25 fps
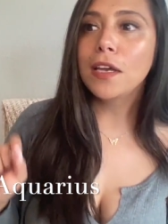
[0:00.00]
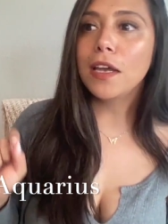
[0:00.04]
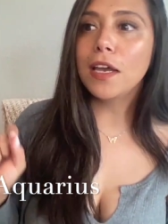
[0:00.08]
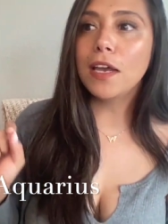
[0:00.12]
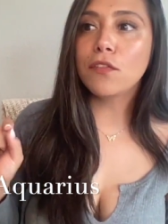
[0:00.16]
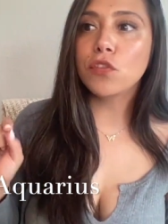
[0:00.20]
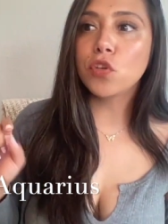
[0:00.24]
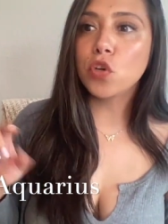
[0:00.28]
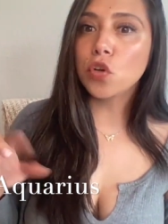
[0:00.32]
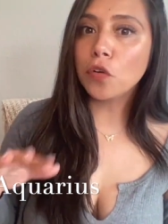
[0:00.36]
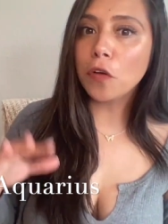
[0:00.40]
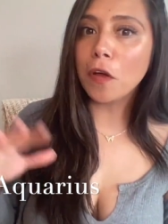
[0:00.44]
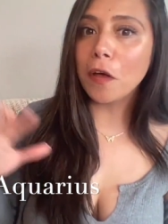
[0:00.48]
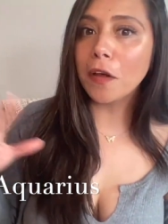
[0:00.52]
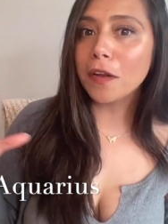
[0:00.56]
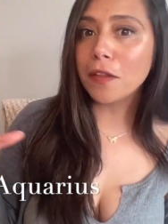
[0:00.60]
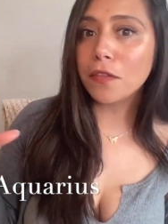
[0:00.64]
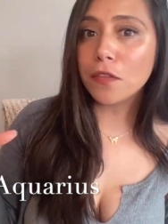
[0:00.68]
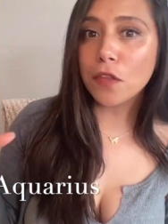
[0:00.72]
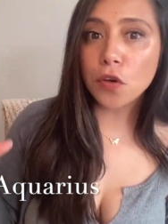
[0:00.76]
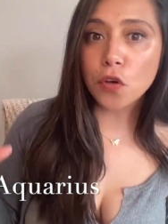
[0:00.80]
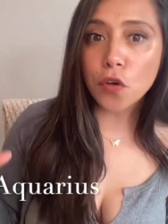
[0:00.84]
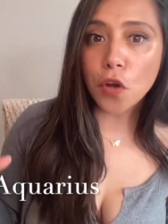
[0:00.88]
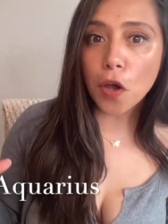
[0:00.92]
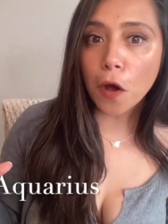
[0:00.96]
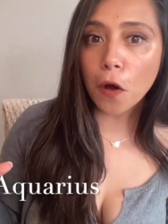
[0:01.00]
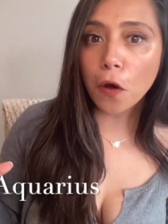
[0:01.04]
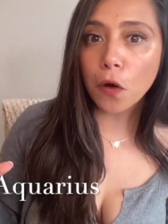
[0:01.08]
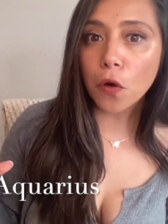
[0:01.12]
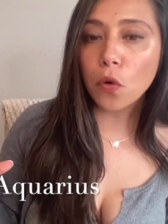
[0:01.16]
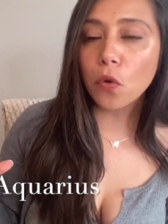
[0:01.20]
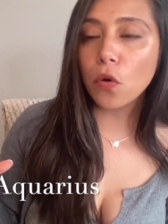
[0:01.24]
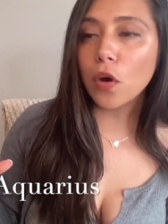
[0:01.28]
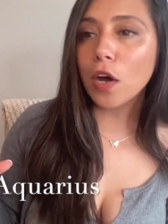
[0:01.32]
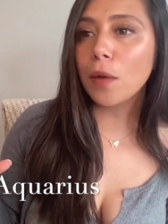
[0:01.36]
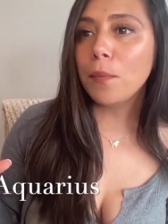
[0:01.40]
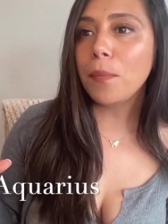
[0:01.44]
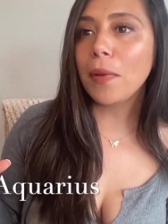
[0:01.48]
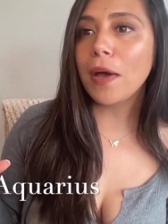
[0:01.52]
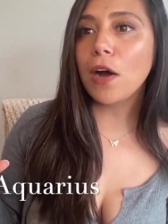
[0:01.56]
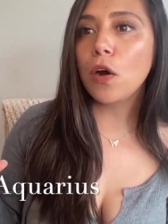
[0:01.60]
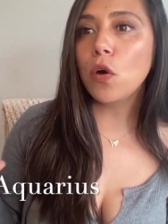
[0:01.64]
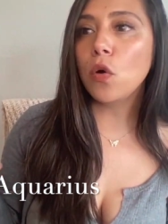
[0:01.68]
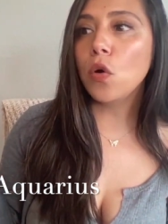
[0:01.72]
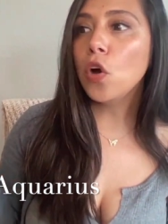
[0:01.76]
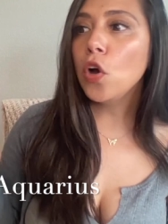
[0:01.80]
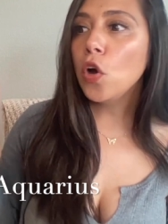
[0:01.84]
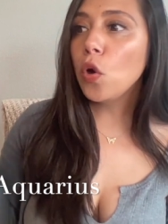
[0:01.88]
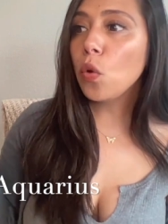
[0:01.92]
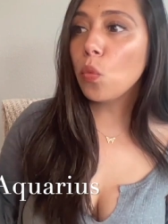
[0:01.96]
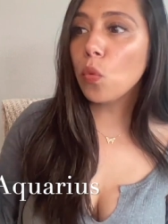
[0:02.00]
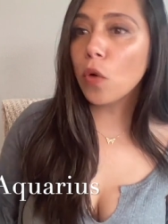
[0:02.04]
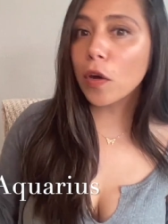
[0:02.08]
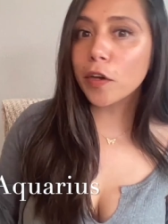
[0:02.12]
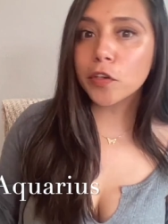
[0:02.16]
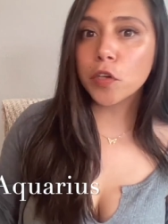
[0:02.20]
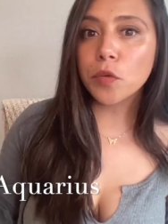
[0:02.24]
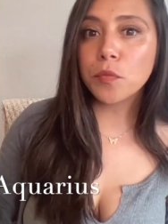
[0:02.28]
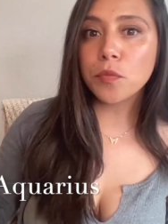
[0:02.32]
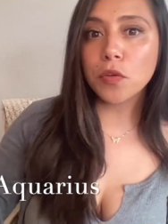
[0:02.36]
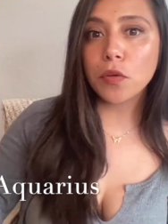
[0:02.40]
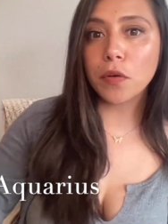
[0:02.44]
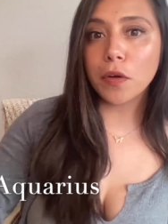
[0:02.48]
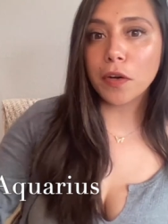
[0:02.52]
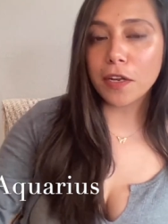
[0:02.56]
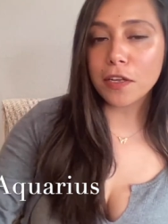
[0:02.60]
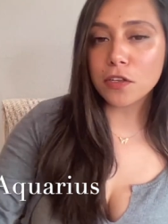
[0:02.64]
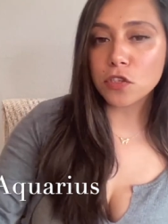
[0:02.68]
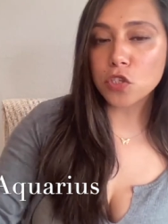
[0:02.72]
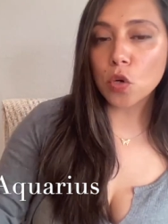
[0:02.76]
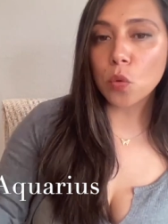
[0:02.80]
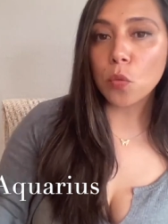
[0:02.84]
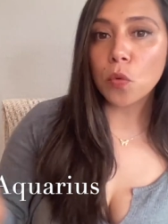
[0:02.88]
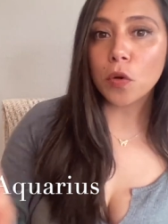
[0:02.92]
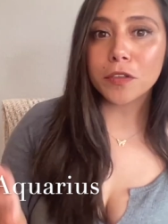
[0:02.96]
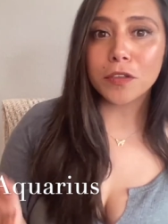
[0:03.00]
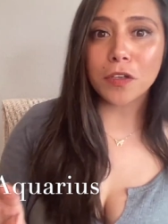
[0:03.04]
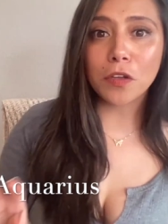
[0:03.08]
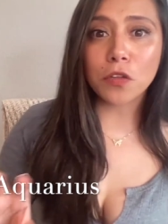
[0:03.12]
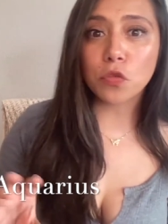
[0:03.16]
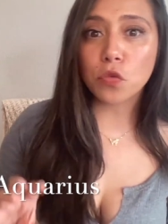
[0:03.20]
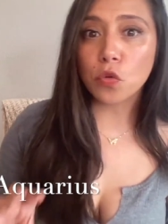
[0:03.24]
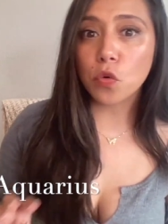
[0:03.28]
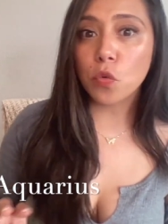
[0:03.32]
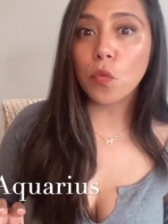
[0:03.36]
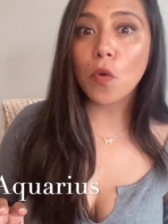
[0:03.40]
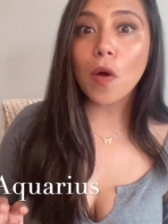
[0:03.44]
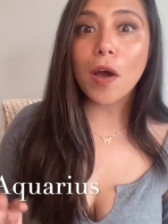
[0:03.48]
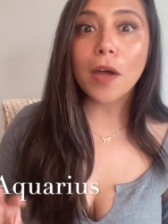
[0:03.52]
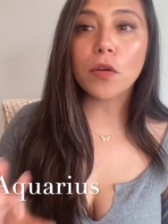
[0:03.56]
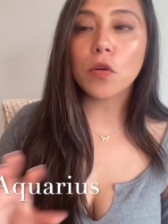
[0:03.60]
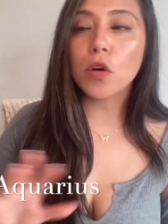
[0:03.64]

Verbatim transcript: if you're not in the know about what communities are working through what,